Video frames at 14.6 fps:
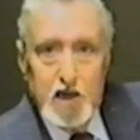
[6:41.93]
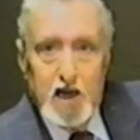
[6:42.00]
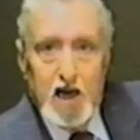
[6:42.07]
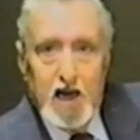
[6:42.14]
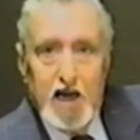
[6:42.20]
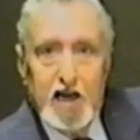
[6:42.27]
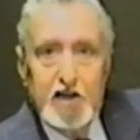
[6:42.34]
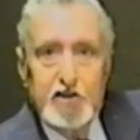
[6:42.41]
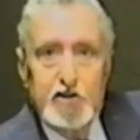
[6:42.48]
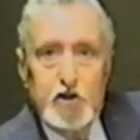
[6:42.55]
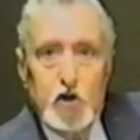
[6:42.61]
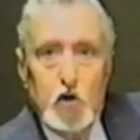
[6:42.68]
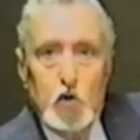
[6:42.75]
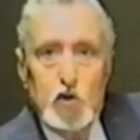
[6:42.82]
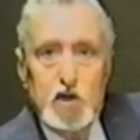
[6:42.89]
I
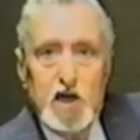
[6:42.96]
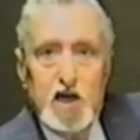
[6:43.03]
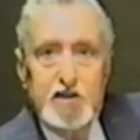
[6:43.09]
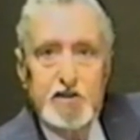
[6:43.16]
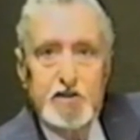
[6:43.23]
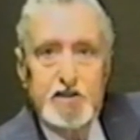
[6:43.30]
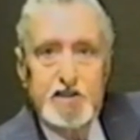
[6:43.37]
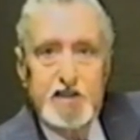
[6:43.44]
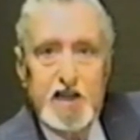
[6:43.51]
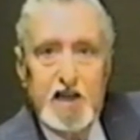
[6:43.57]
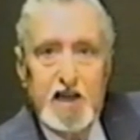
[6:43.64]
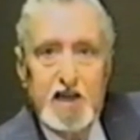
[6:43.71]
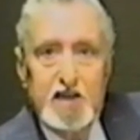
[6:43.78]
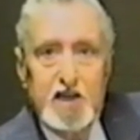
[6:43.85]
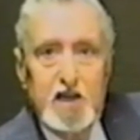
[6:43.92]
don't
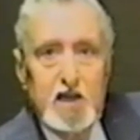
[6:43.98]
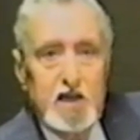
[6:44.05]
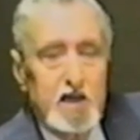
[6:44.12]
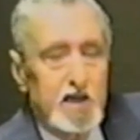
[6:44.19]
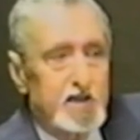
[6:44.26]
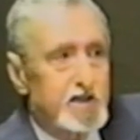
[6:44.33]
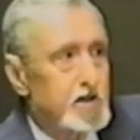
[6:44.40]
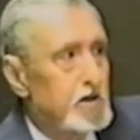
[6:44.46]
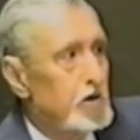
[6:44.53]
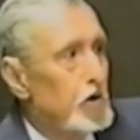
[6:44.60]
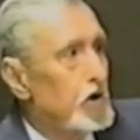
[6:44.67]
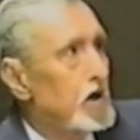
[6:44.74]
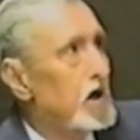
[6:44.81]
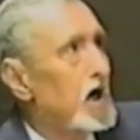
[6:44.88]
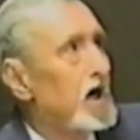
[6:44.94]
understand. It's too
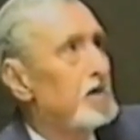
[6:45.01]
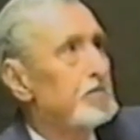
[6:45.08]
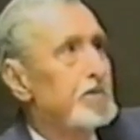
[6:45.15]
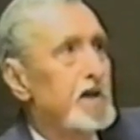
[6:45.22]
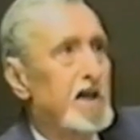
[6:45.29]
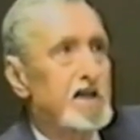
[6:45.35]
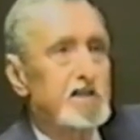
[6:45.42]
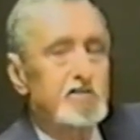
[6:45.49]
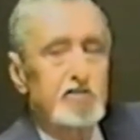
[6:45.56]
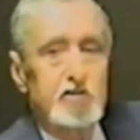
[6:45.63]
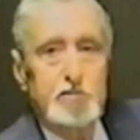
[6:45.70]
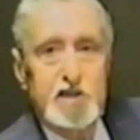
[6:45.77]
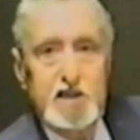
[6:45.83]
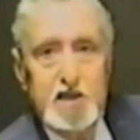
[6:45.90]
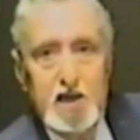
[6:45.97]
complex for
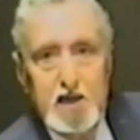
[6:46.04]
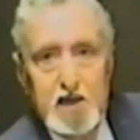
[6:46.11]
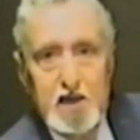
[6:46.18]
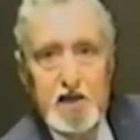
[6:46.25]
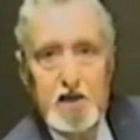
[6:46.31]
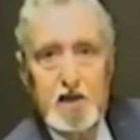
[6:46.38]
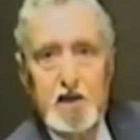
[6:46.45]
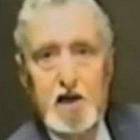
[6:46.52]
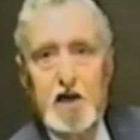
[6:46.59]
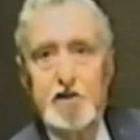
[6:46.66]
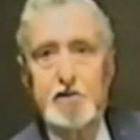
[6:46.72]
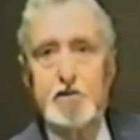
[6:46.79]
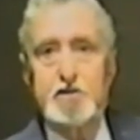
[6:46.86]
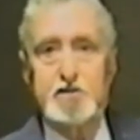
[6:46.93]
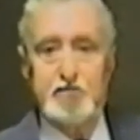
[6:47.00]
me.
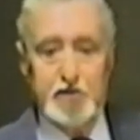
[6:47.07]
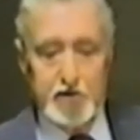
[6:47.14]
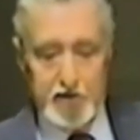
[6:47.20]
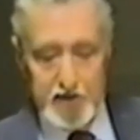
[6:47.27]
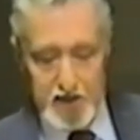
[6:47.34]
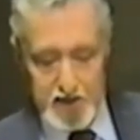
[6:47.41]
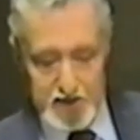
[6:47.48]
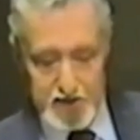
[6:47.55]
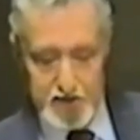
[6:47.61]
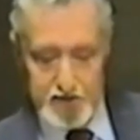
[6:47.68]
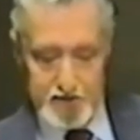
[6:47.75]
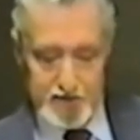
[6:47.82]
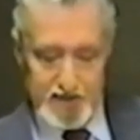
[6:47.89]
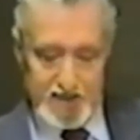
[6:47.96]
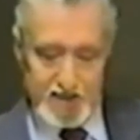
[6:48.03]
Hundreds of variations
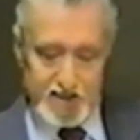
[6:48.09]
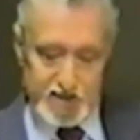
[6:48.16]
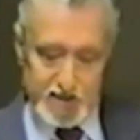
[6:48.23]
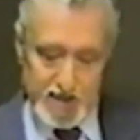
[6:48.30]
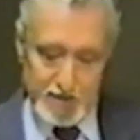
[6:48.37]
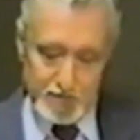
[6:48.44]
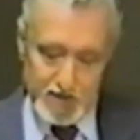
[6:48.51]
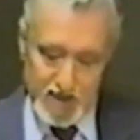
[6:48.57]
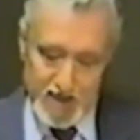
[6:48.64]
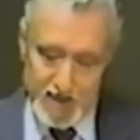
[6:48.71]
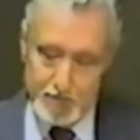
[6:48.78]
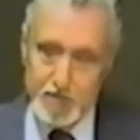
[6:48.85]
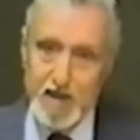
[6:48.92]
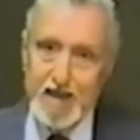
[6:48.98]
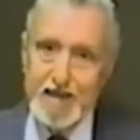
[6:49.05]
of that same
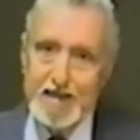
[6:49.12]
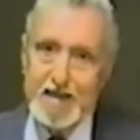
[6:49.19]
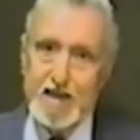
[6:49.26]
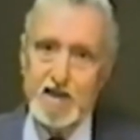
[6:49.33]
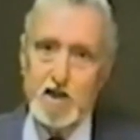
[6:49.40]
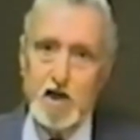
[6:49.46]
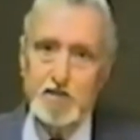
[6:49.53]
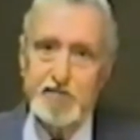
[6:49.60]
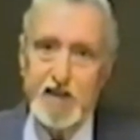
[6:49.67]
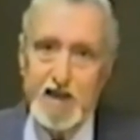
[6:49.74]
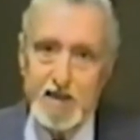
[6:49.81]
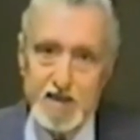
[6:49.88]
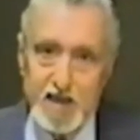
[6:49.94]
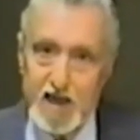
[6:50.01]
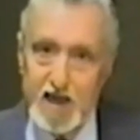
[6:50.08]
game. Get off
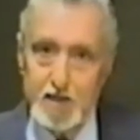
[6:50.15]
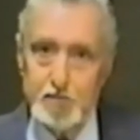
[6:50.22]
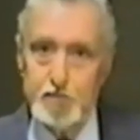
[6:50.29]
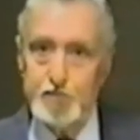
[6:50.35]
that game.